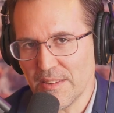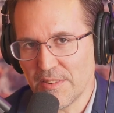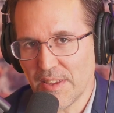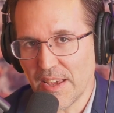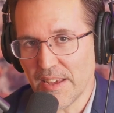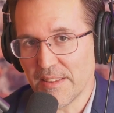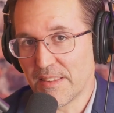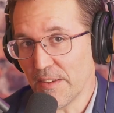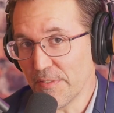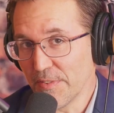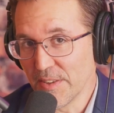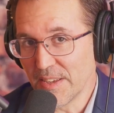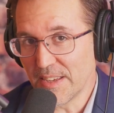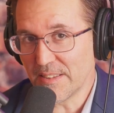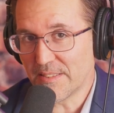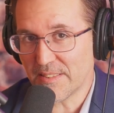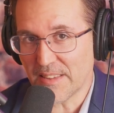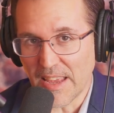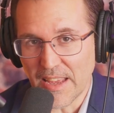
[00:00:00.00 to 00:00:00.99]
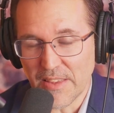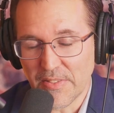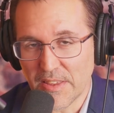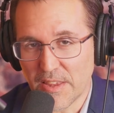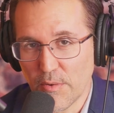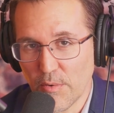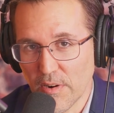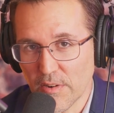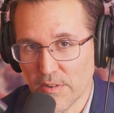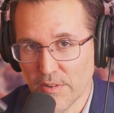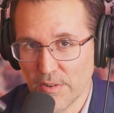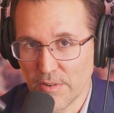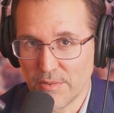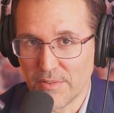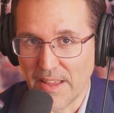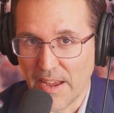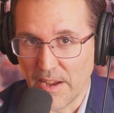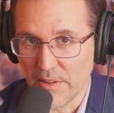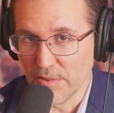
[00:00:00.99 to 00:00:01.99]
So yeah, definitely scan the QR
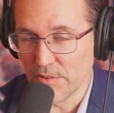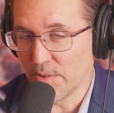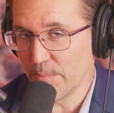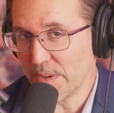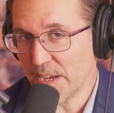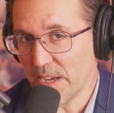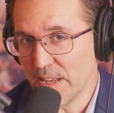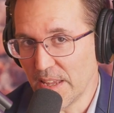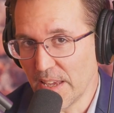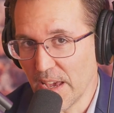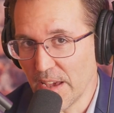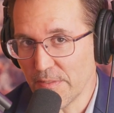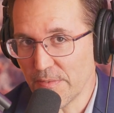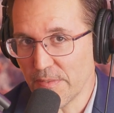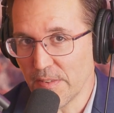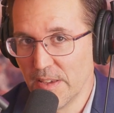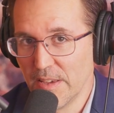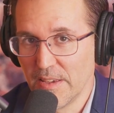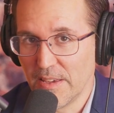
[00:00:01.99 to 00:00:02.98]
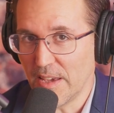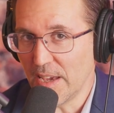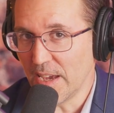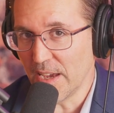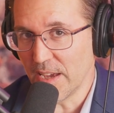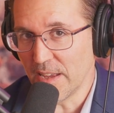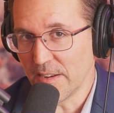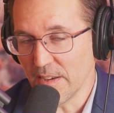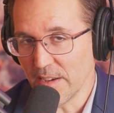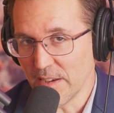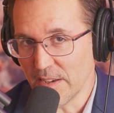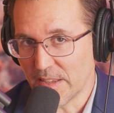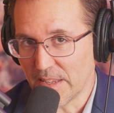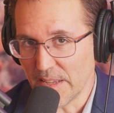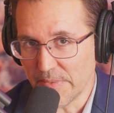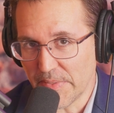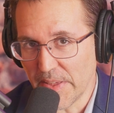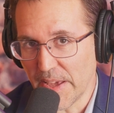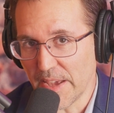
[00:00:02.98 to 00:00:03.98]
code, download the PDF, and
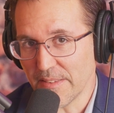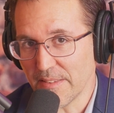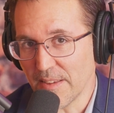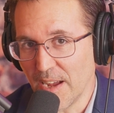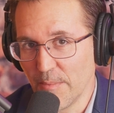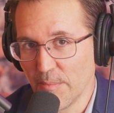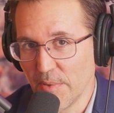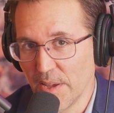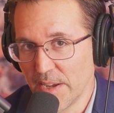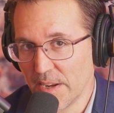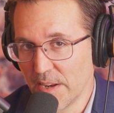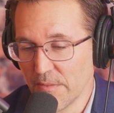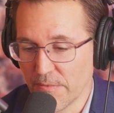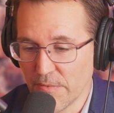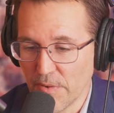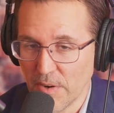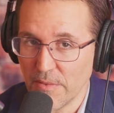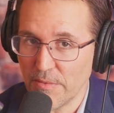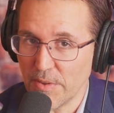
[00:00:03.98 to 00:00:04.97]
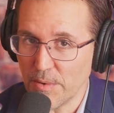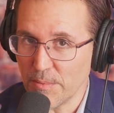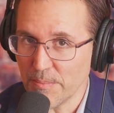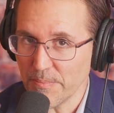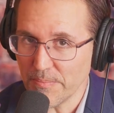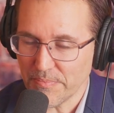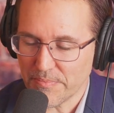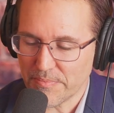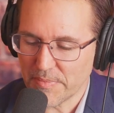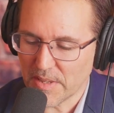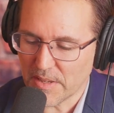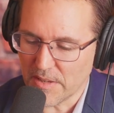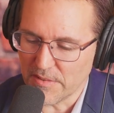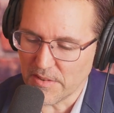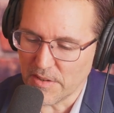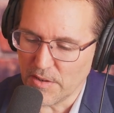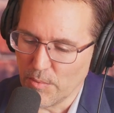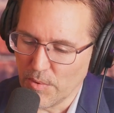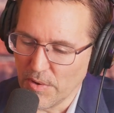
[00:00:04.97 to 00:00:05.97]
get that timeline in front of you,
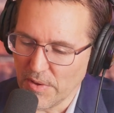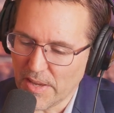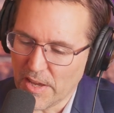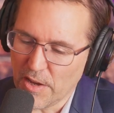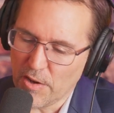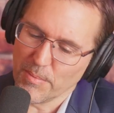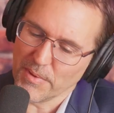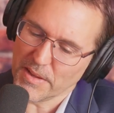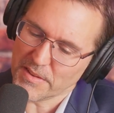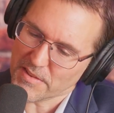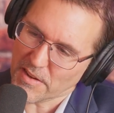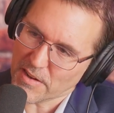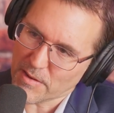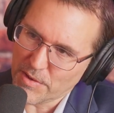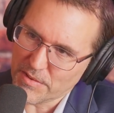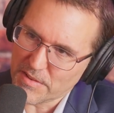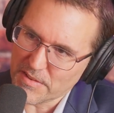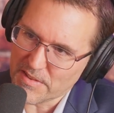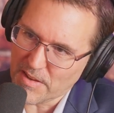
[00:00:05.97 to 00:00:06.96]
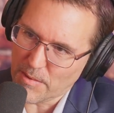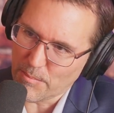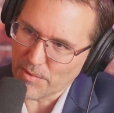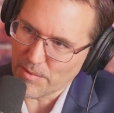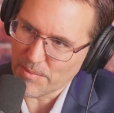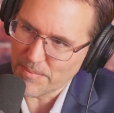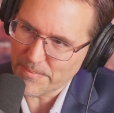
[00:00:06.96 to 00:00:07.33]
because it'll really help. Let's talk about December.